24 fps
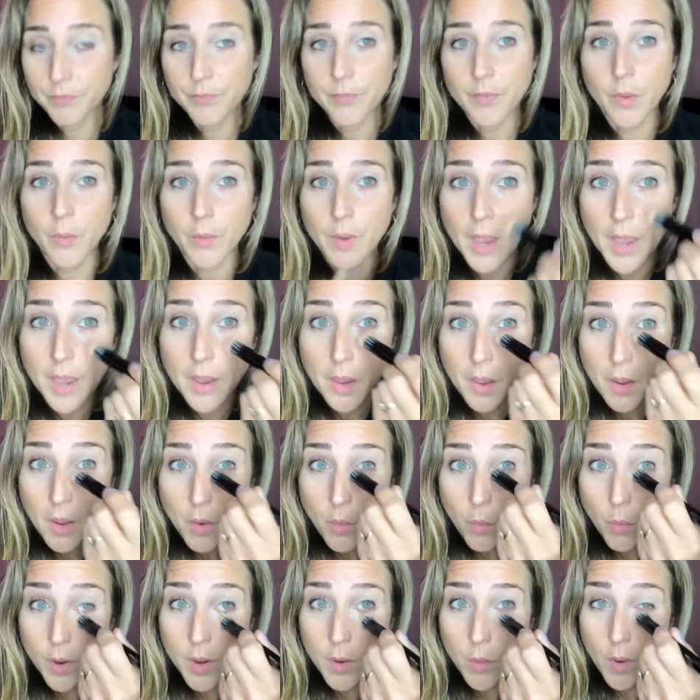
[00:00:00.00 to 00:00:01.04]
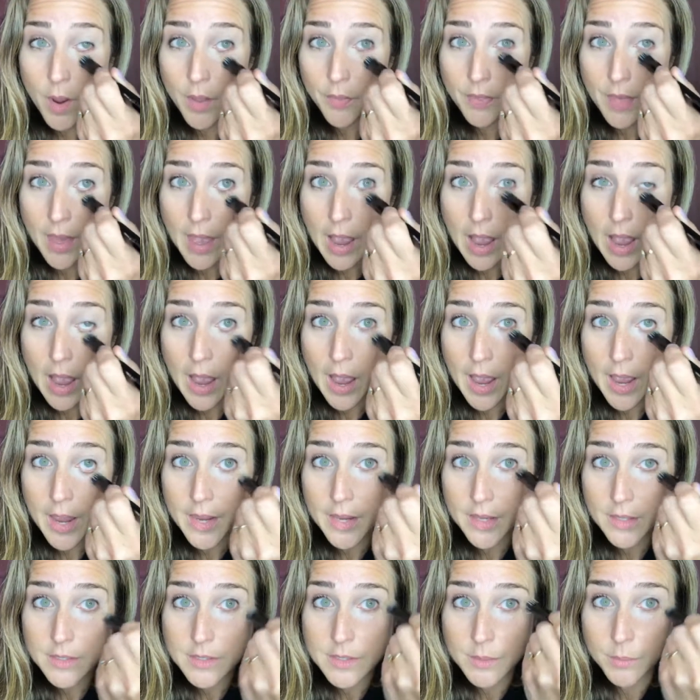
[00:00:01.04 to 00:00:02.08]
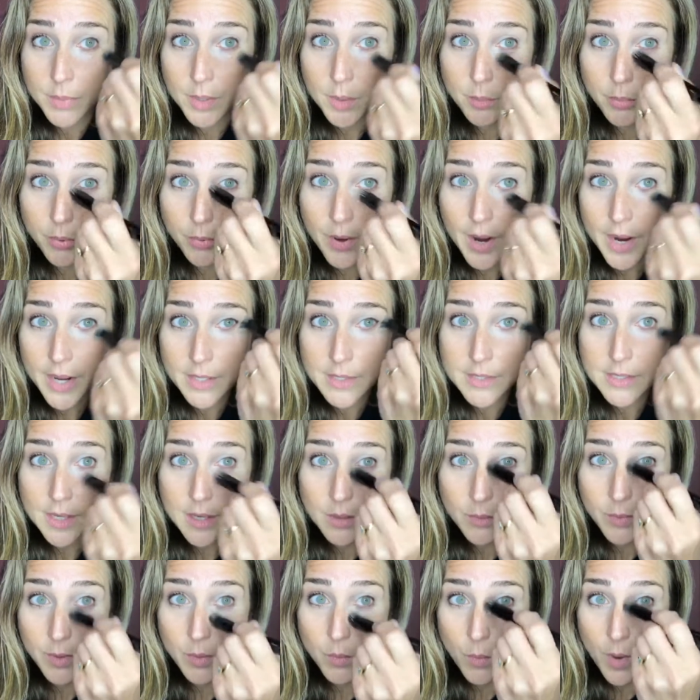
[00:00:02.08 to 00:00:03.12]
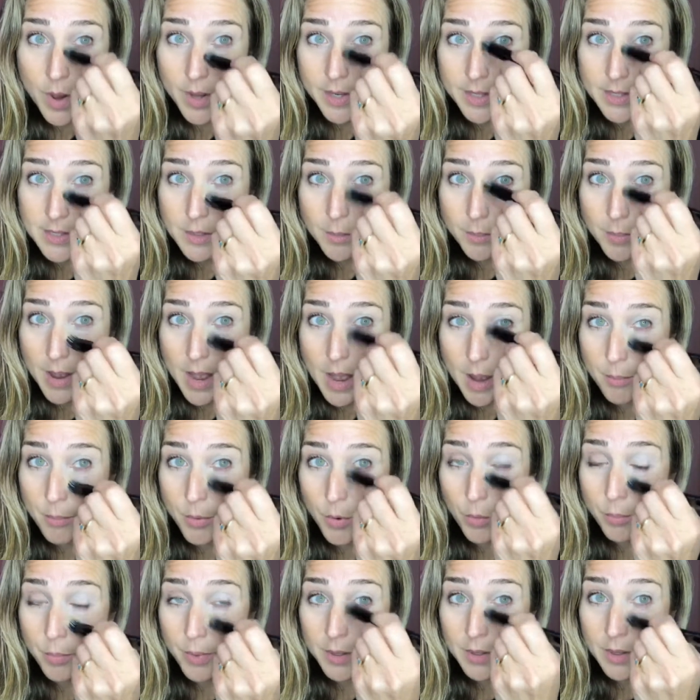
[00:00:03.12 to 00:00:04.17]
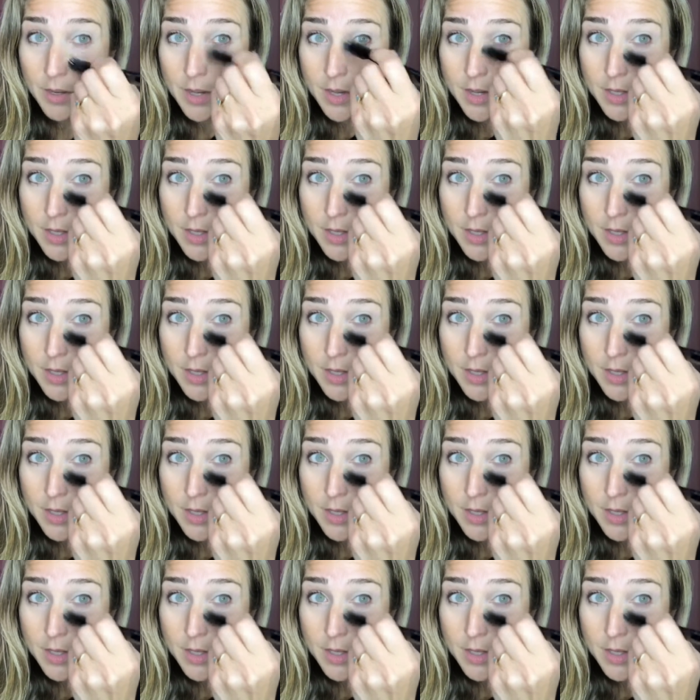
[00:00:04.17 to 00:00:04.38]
Okay, we want that eye to be bright and we want it to pop open.